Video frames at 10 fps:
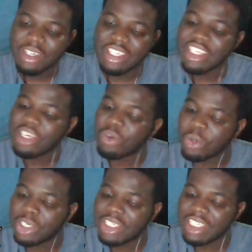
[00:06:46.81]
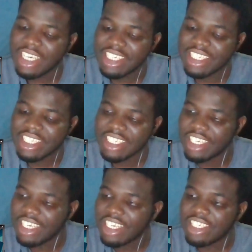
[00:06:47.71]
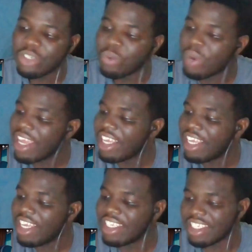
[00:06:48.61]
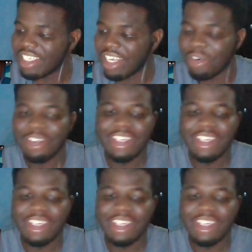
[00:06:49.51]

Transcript: since he was six to where he is now.